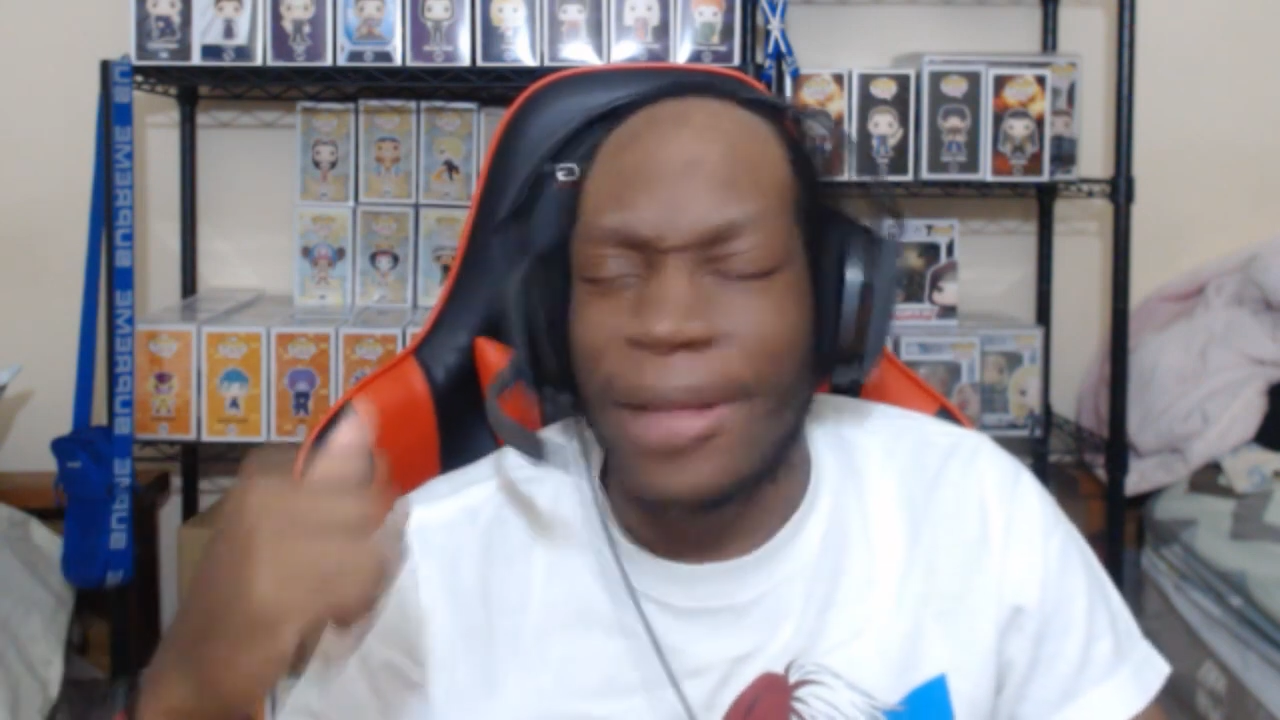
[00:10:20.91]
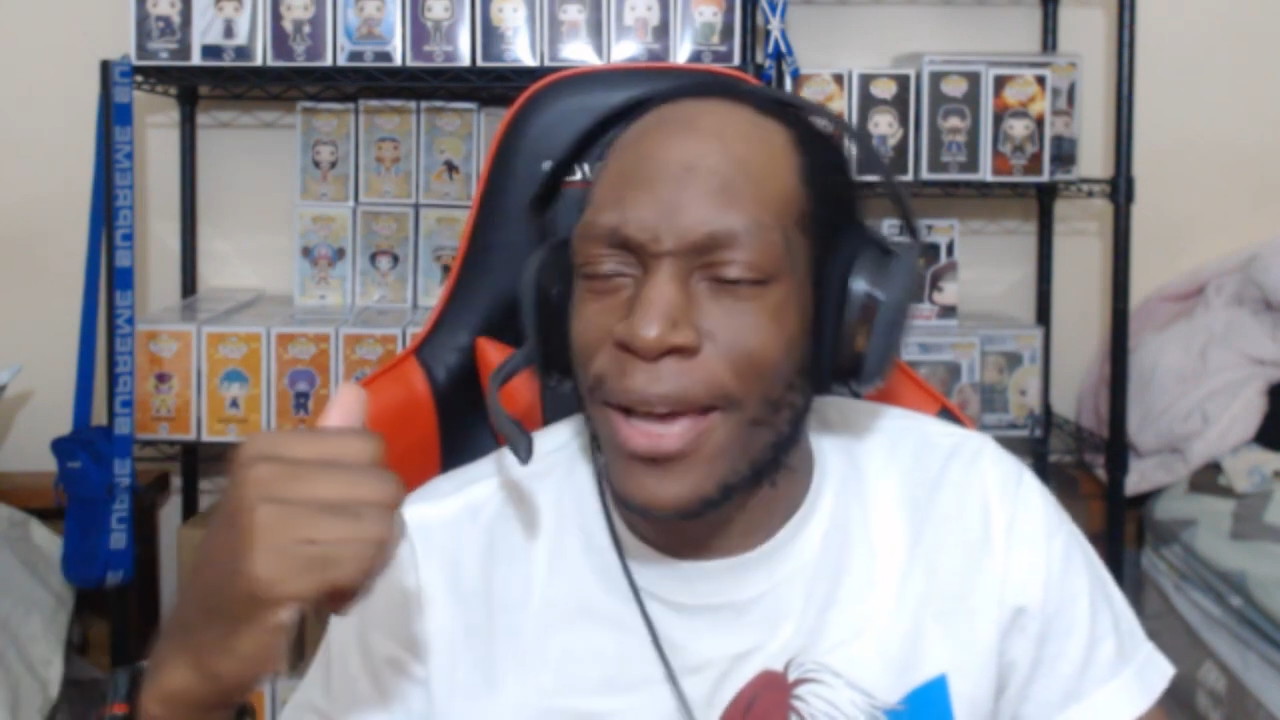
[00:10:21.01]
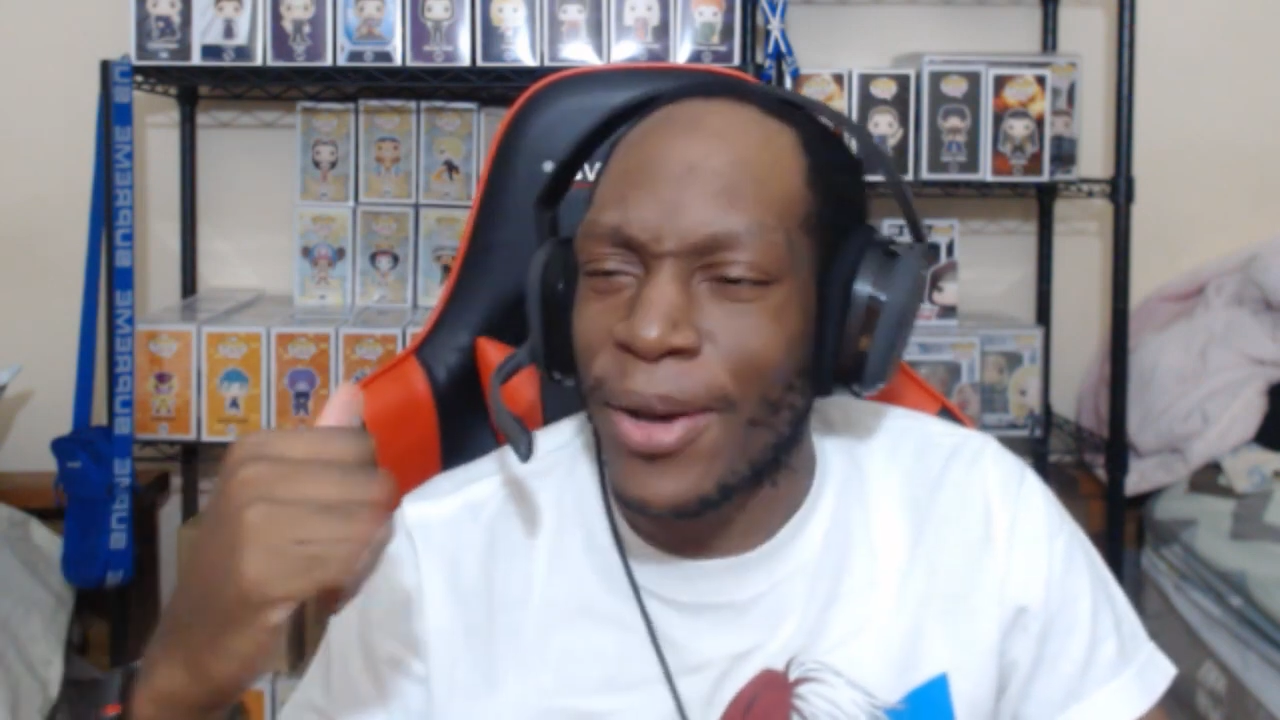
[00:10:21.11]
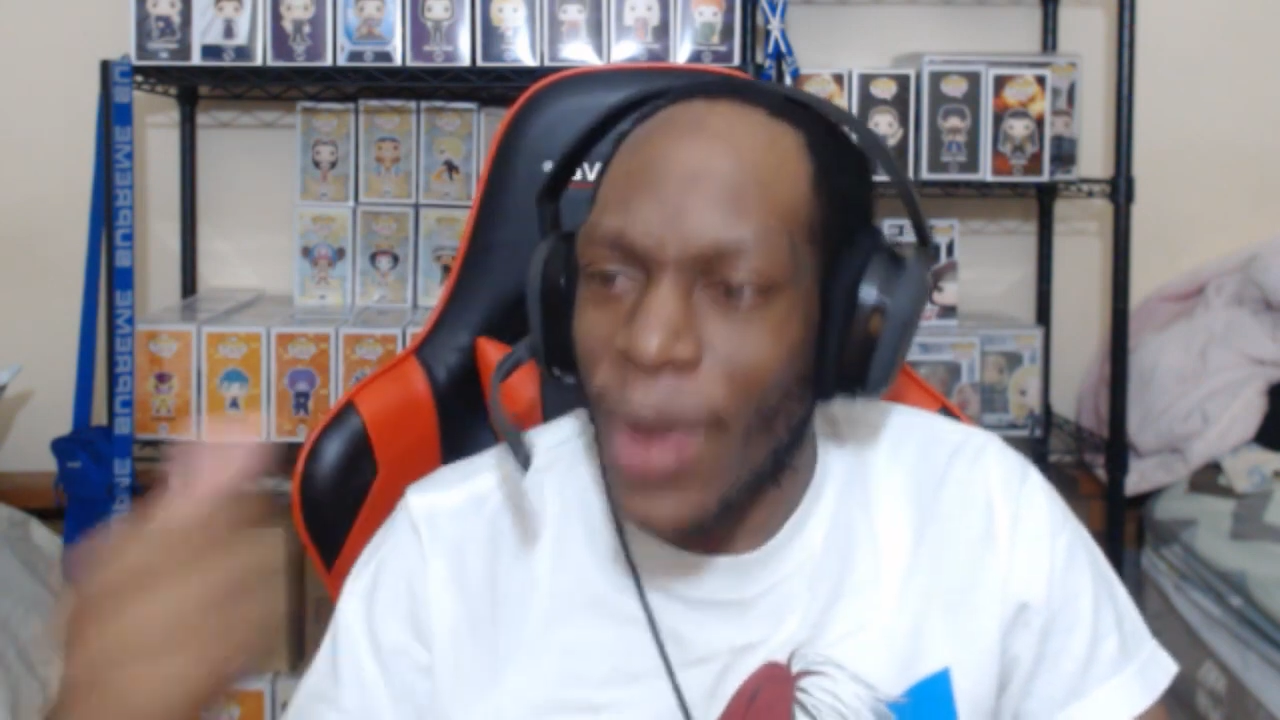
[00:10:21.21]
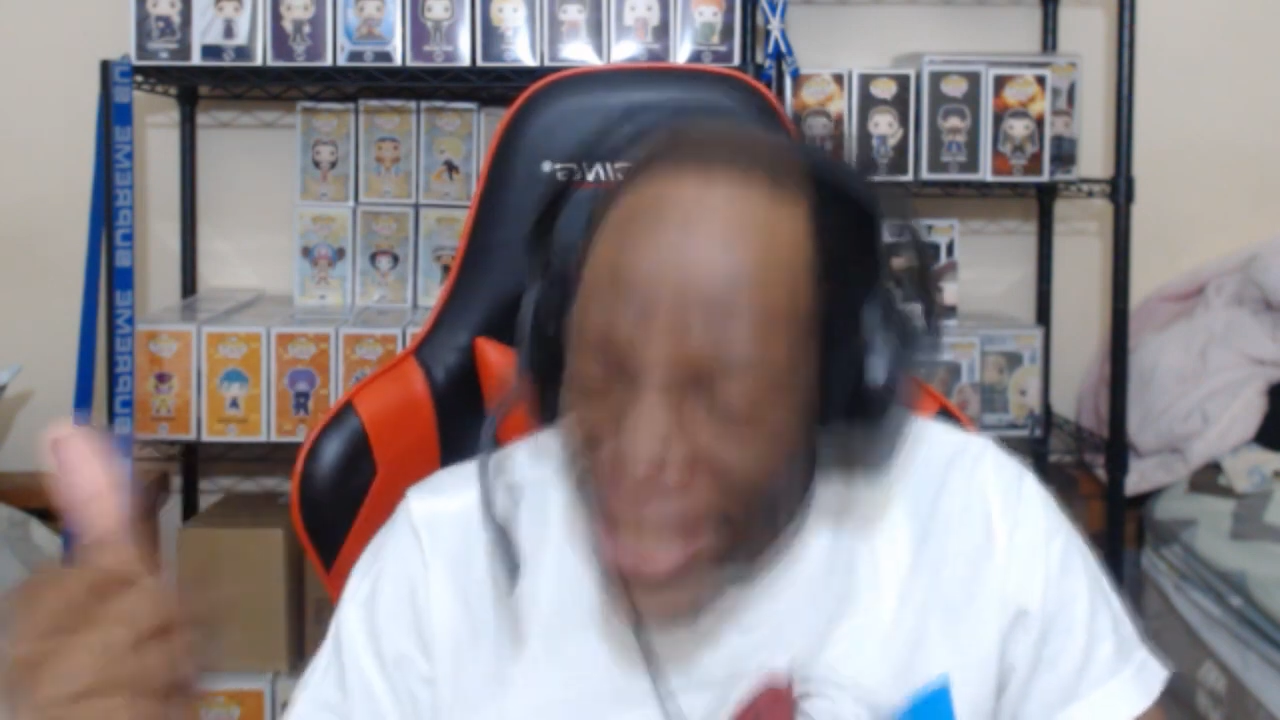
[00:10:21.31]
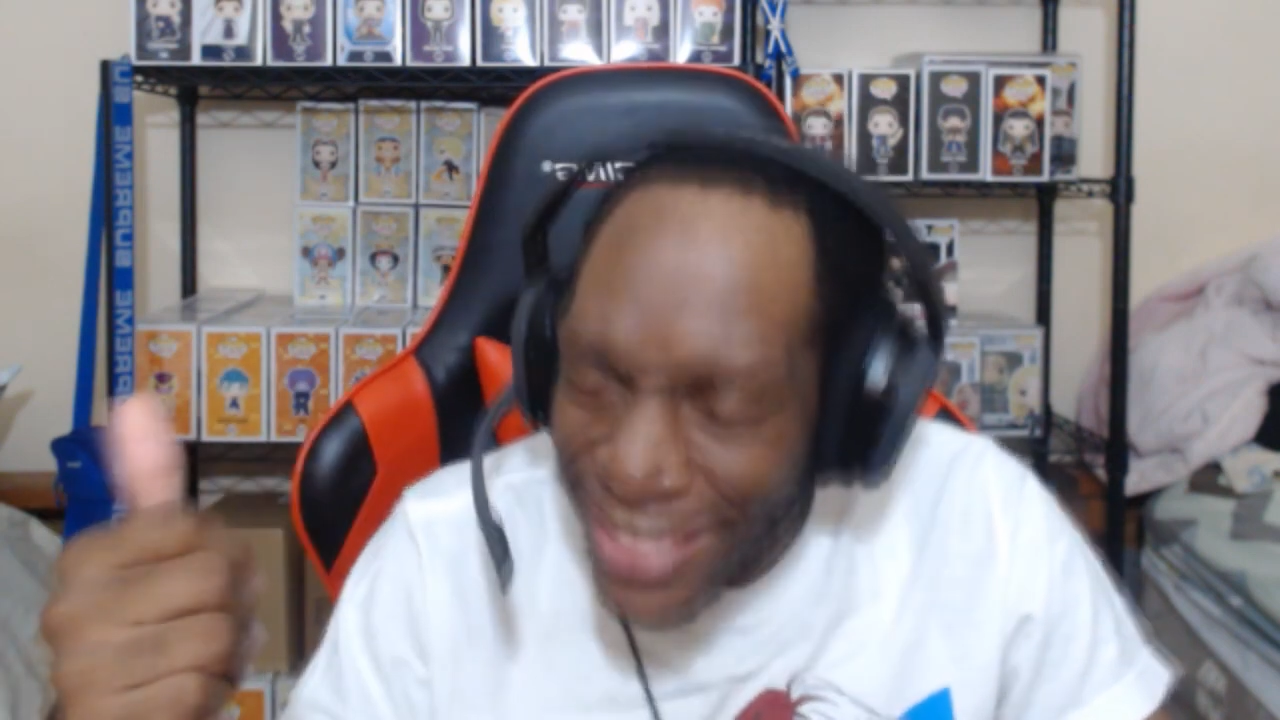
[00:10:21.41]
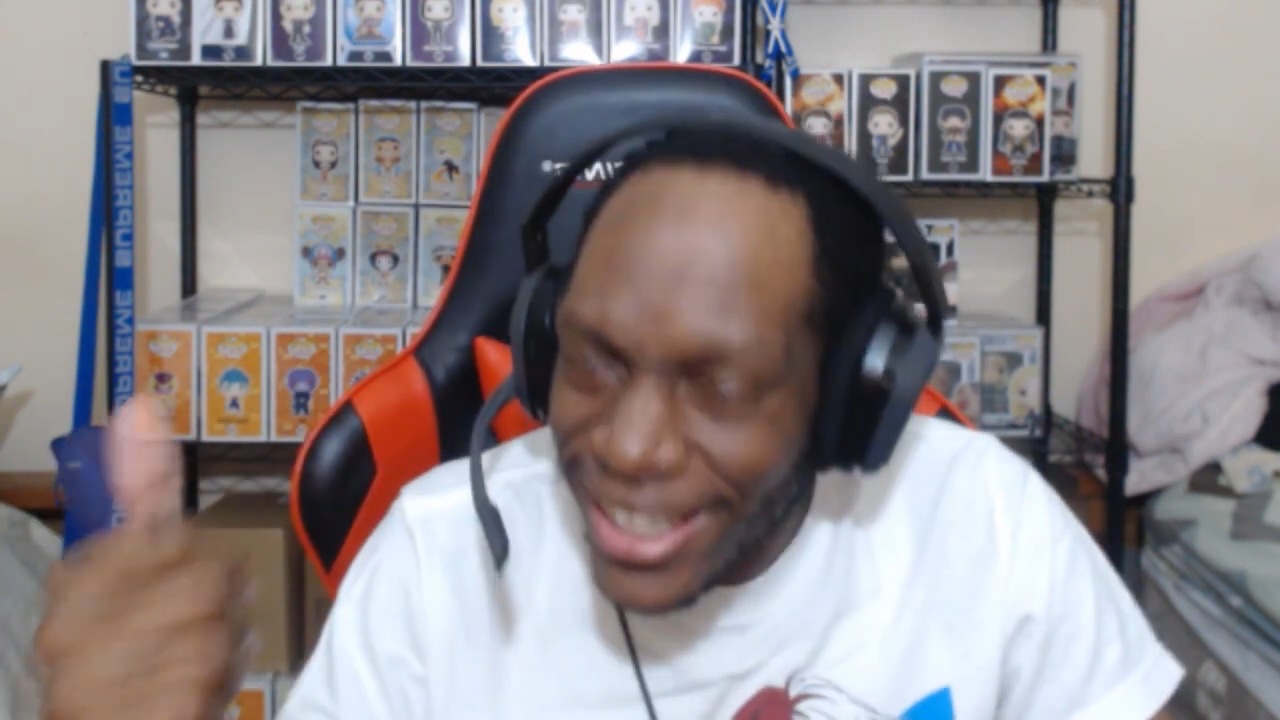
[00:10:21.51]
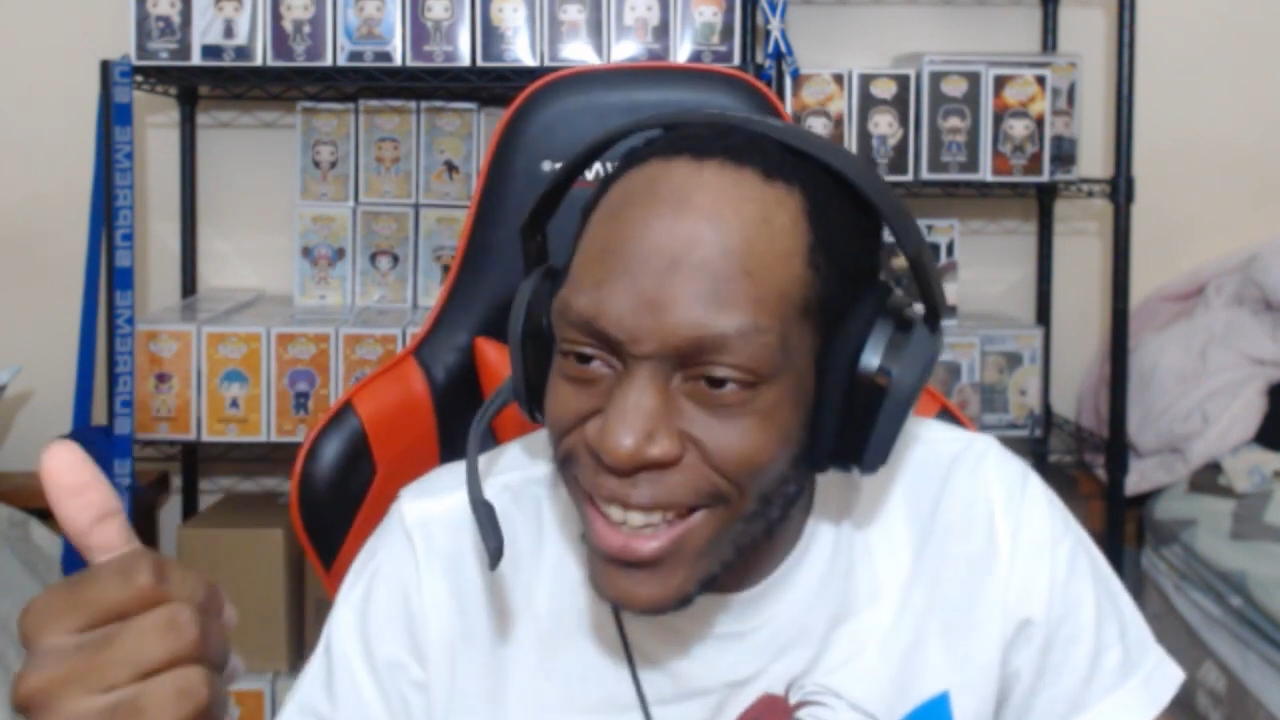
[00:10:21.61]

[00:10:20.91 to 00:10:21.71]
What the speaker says: like, what?